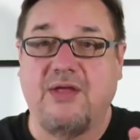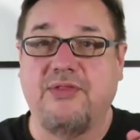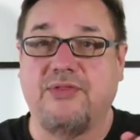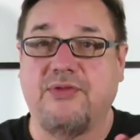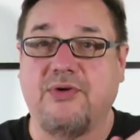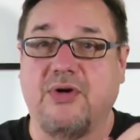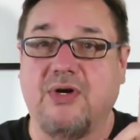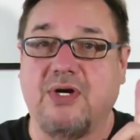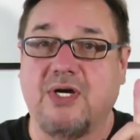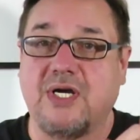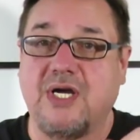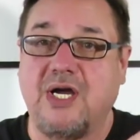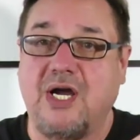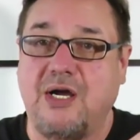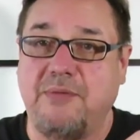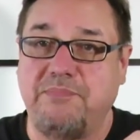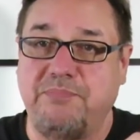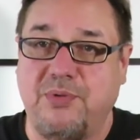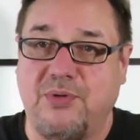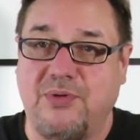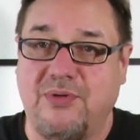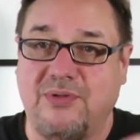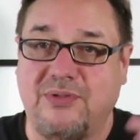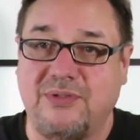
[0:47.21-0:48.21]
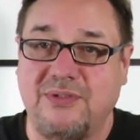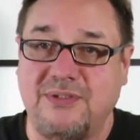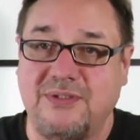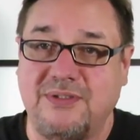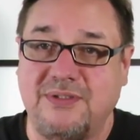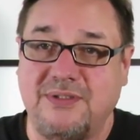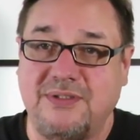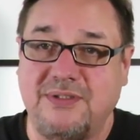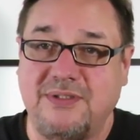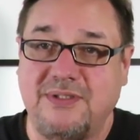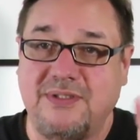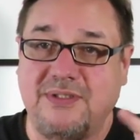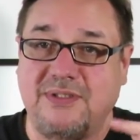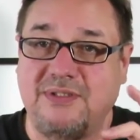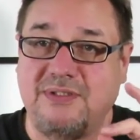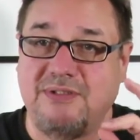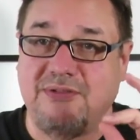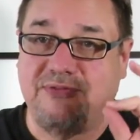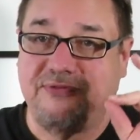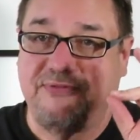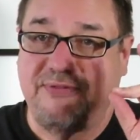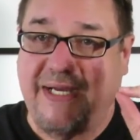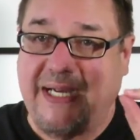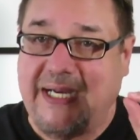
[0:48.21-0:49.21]
There are a couple
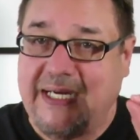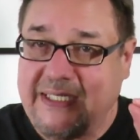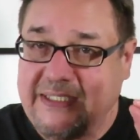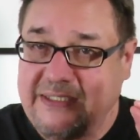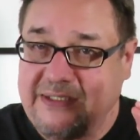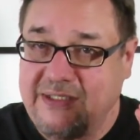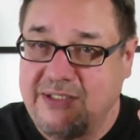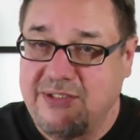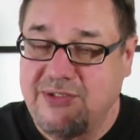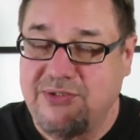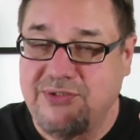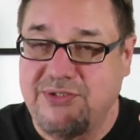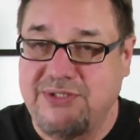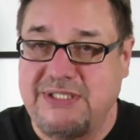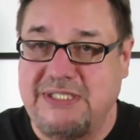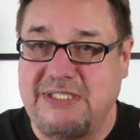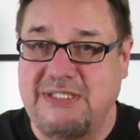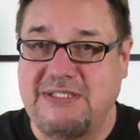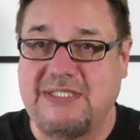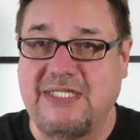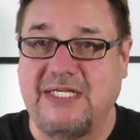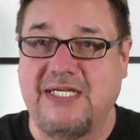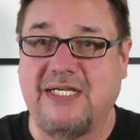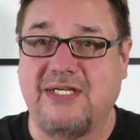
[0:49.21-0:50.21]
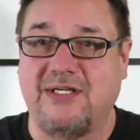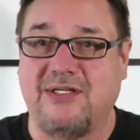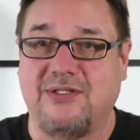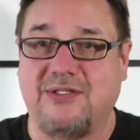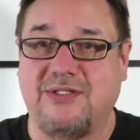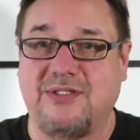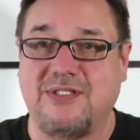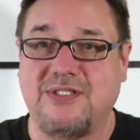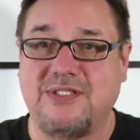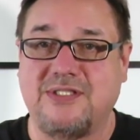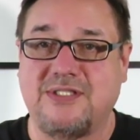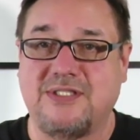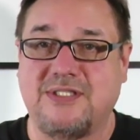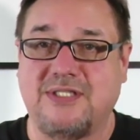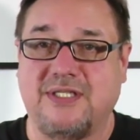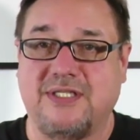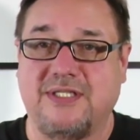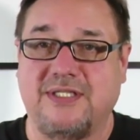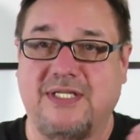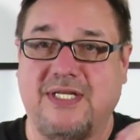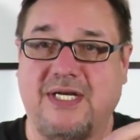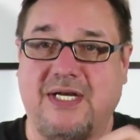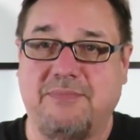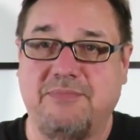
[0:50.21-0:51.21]
fine little
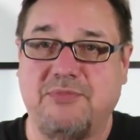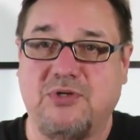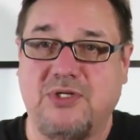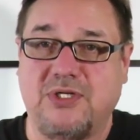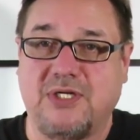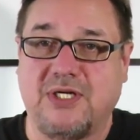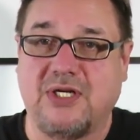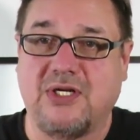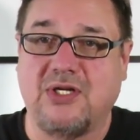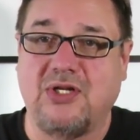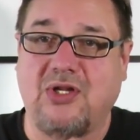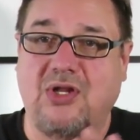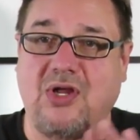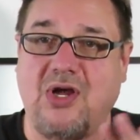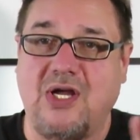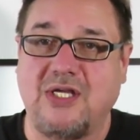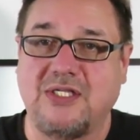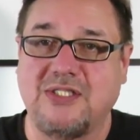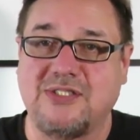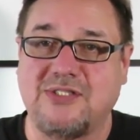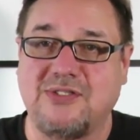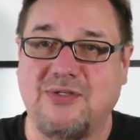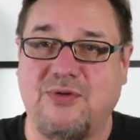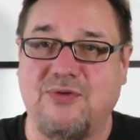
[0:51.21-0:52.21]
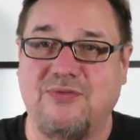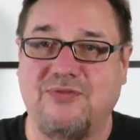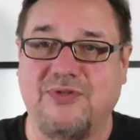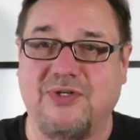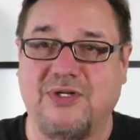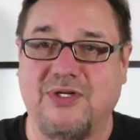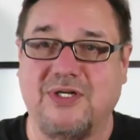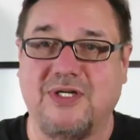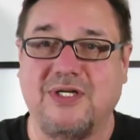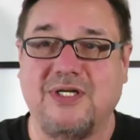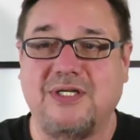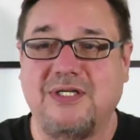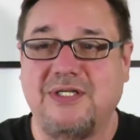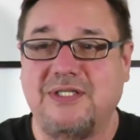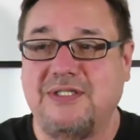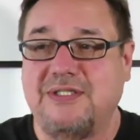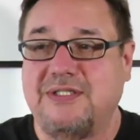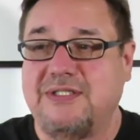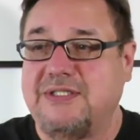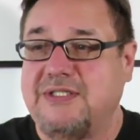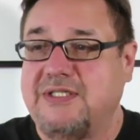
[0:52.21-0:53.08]
details that I'm going to gloss over,